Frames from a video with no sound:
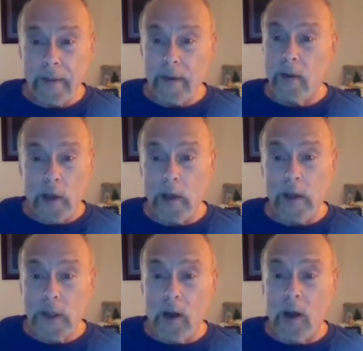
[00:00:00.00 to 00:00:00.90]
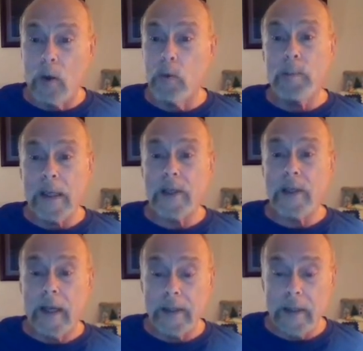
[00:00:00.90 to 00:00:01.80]
They'll kill us all. We'll be as
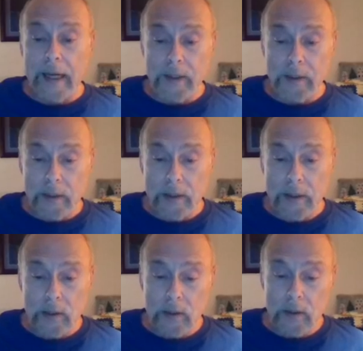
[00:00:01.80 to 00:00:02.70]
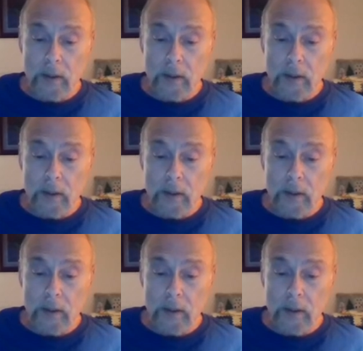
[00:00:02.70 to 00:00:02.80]
dead as Lazarus."